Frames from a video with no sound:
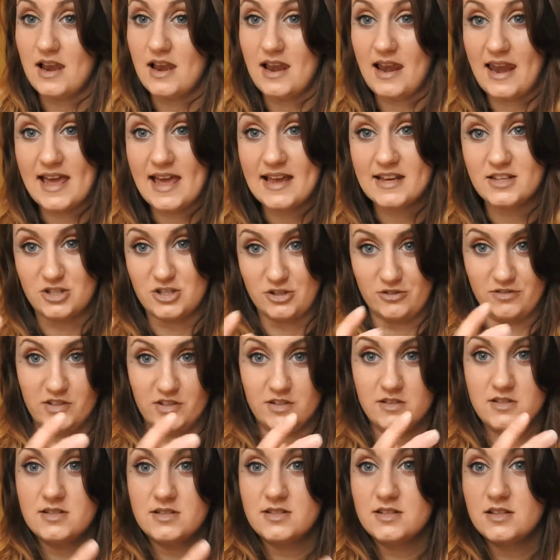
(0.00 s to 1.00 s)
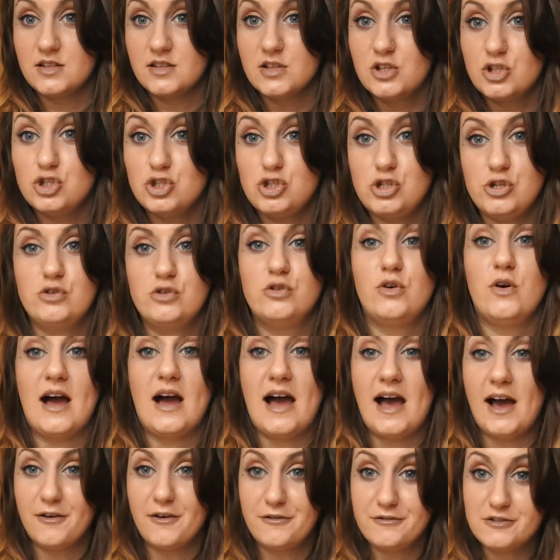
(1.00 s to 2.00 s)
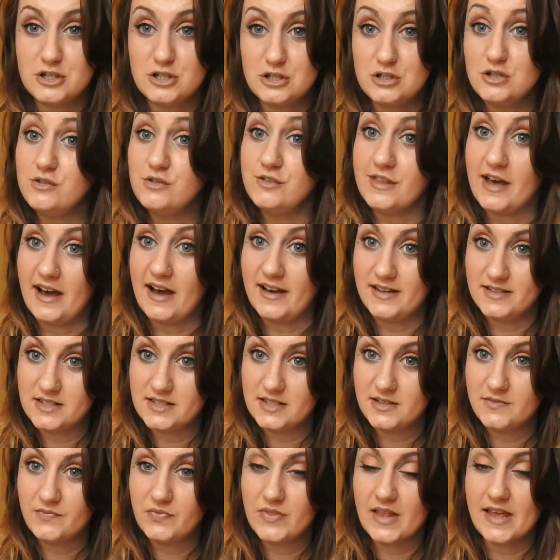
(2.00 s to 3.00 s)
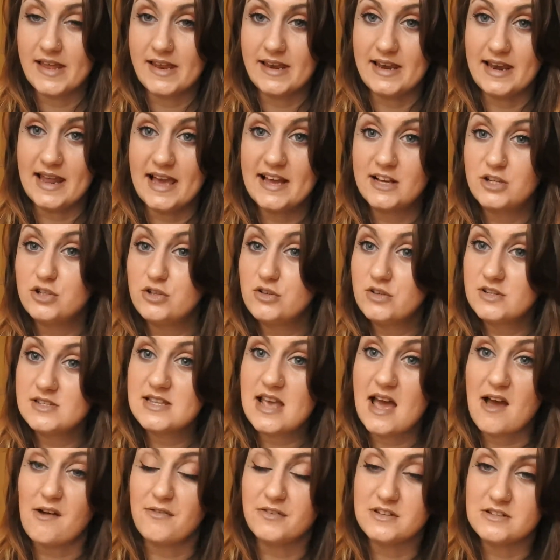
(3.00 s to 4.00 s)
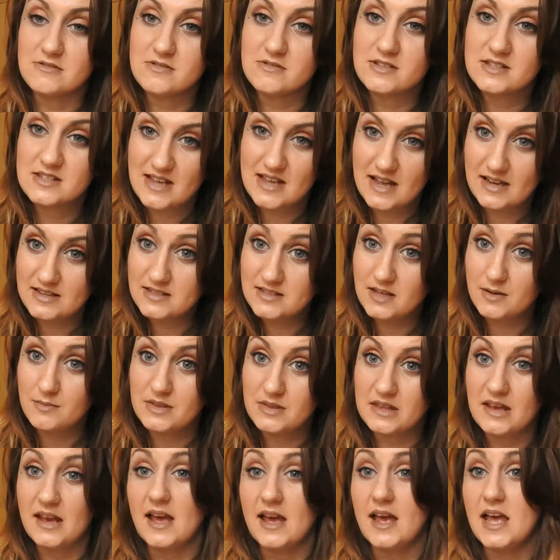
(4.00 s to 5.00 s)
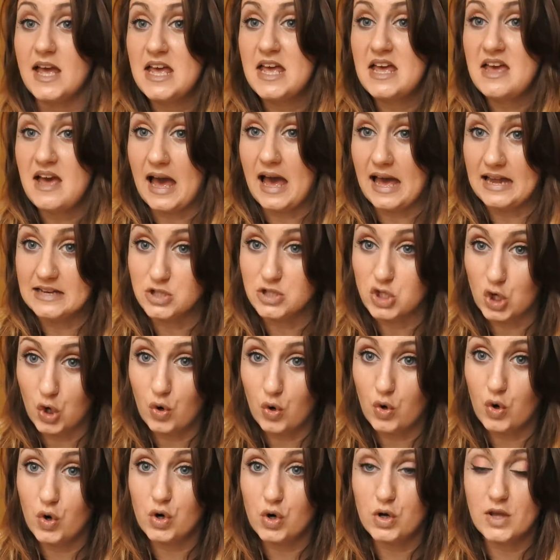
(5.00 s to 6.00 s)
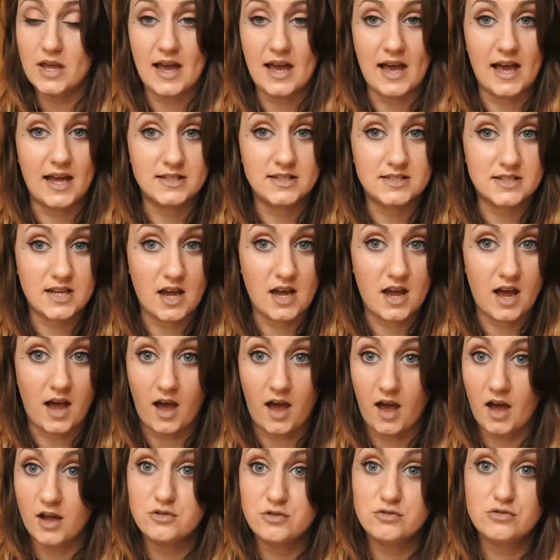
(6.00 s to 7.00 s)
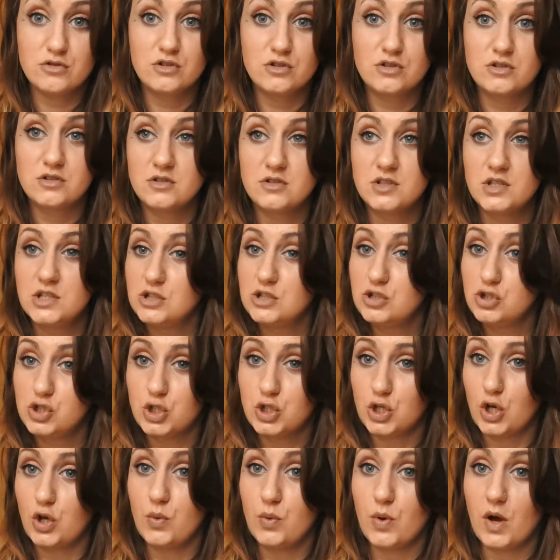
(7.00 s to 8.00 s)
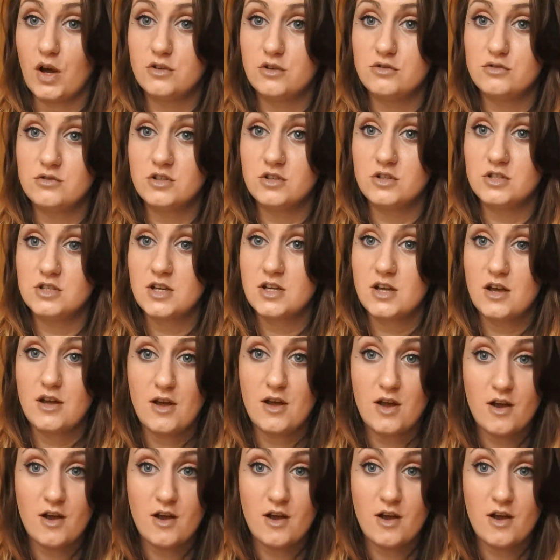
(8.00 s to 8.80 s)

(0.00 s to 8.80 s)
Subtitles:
Lecturers do not have to do that. Lecturers have to stand up there and talk at 100, 200,